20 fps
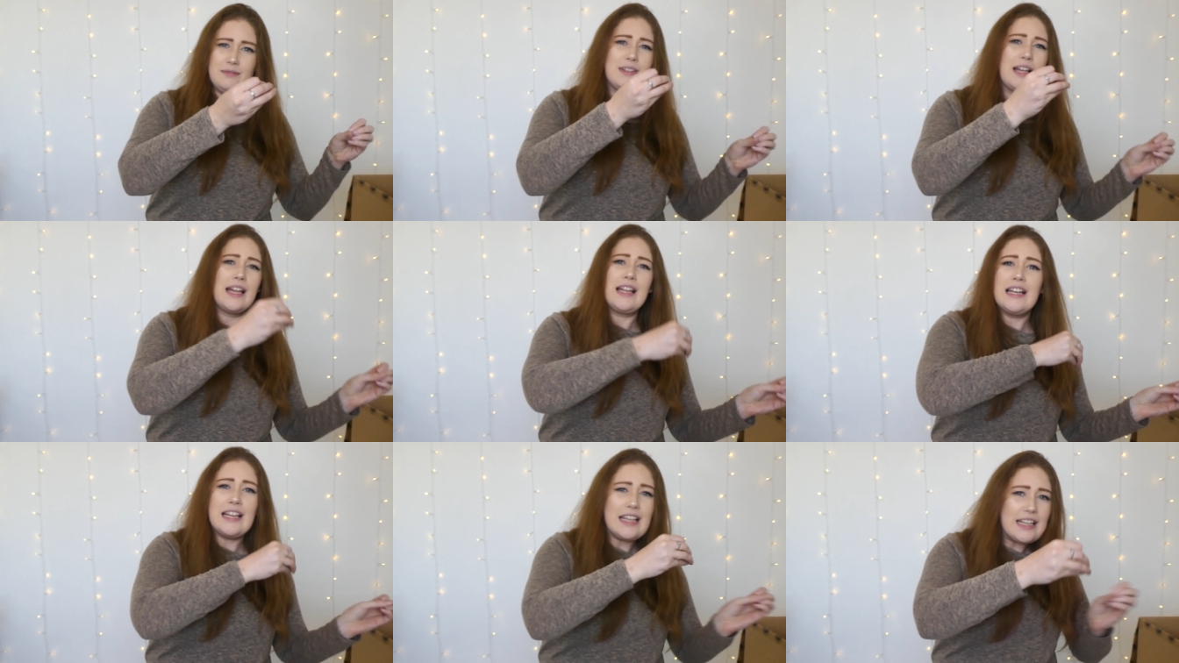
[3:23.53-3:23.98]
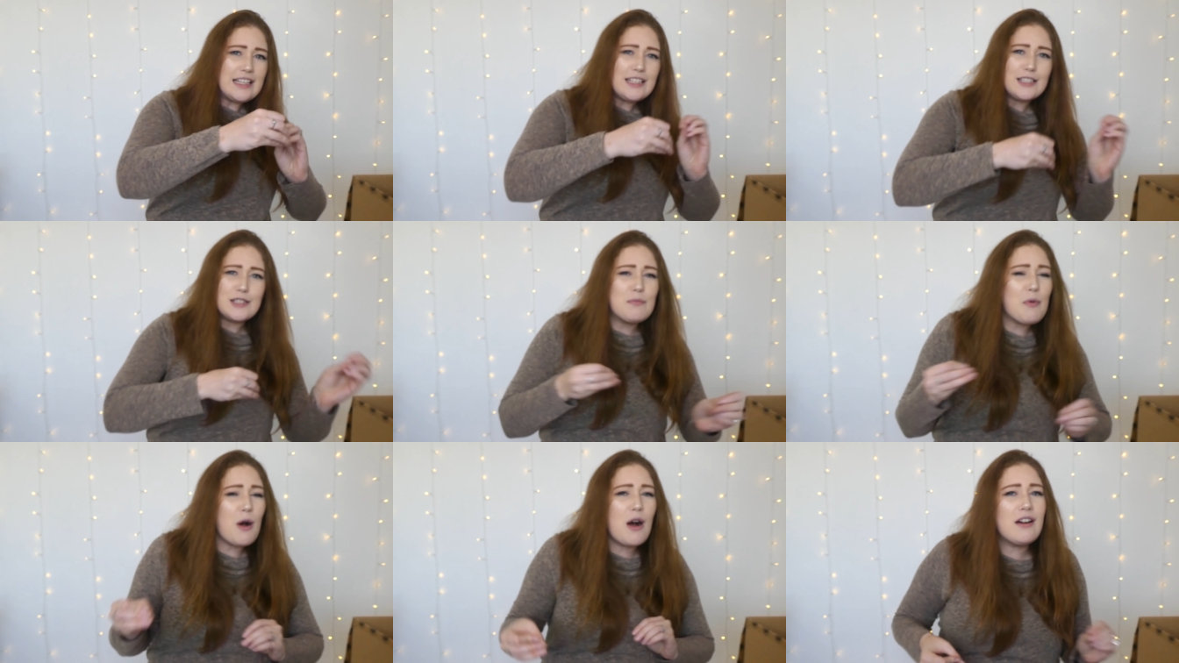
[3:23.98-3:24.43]
in
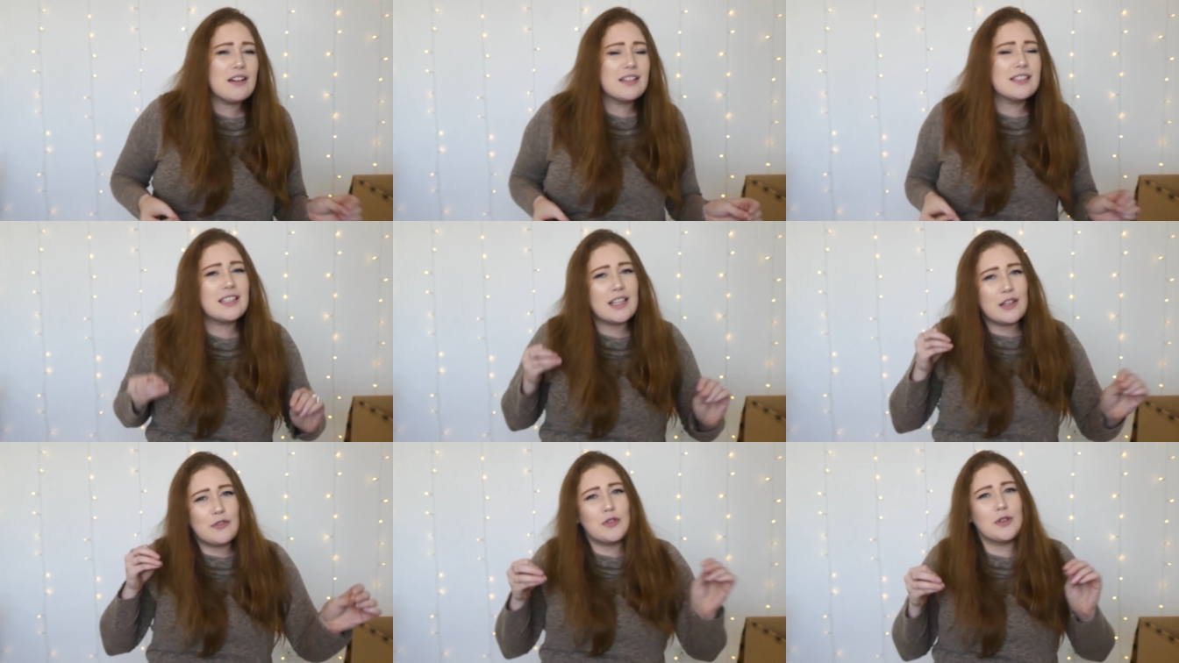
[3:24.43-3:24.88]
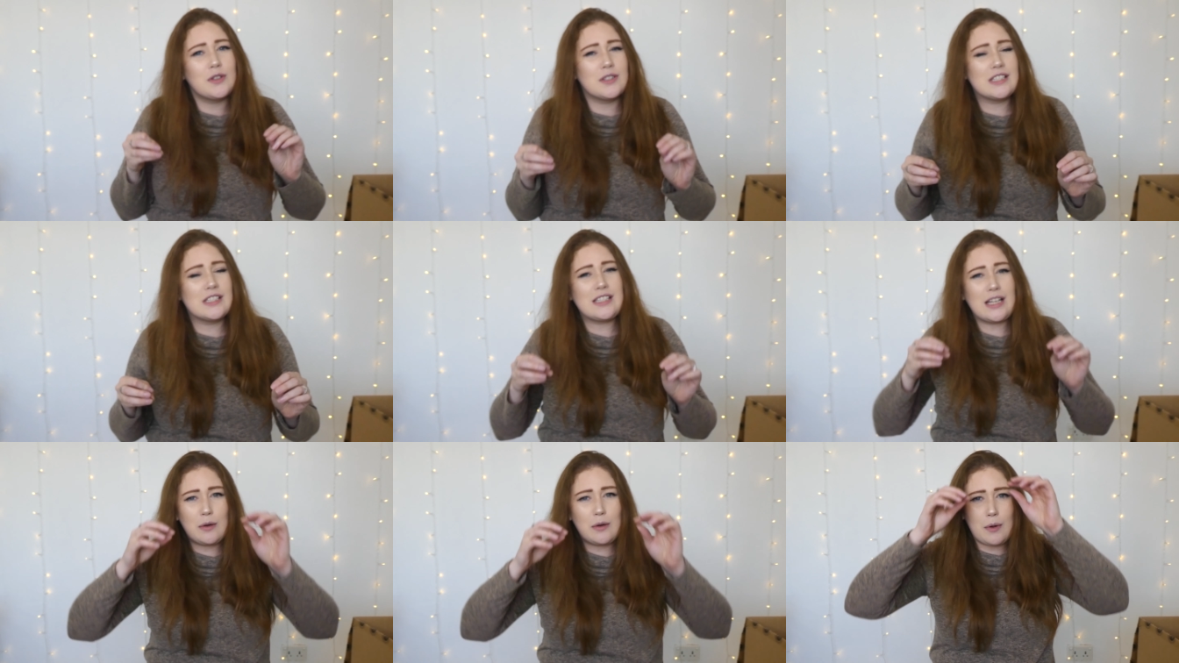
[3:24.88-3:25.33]
each box if you
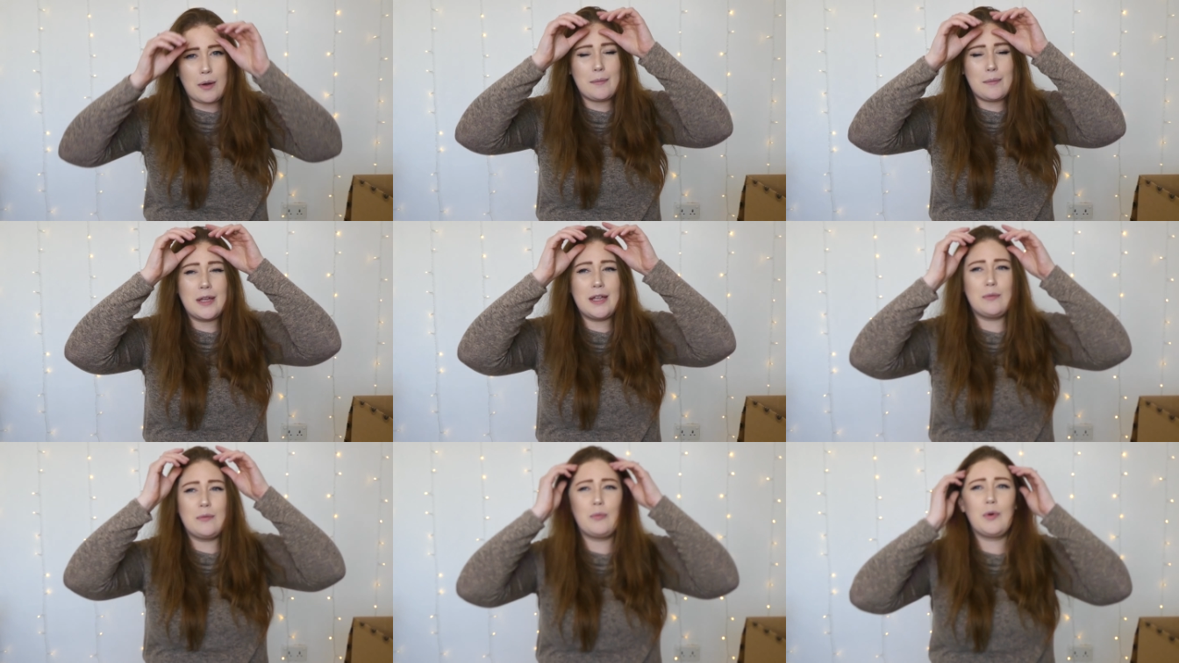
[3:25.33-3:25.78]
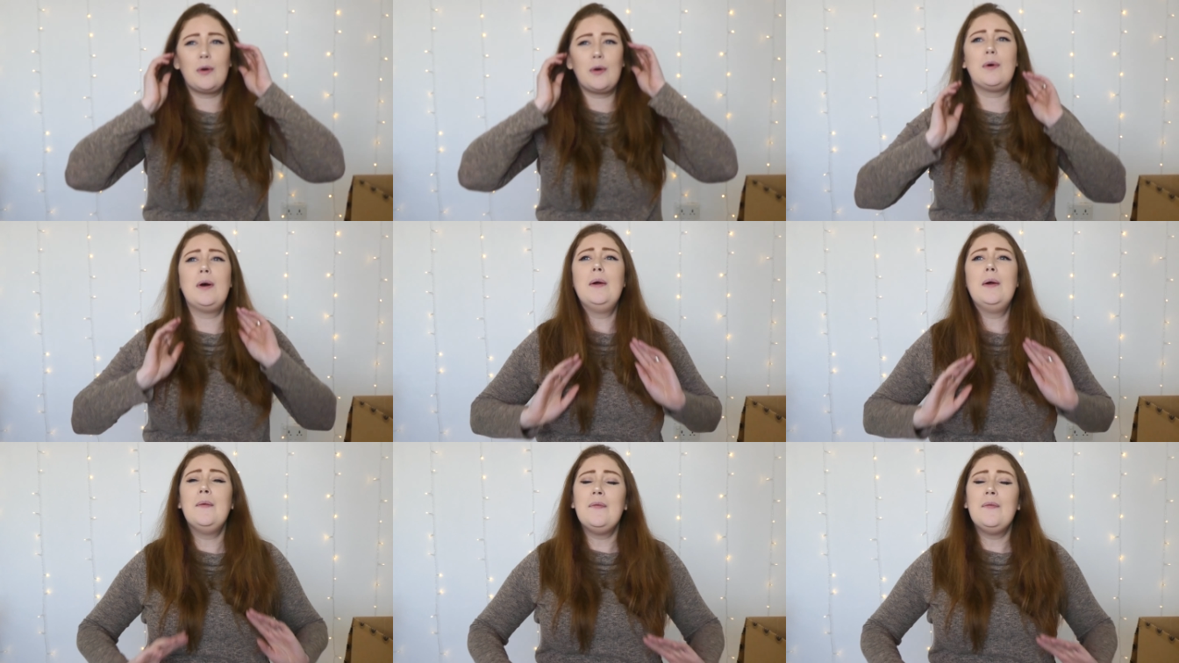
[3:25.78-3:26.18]
understand what I mean but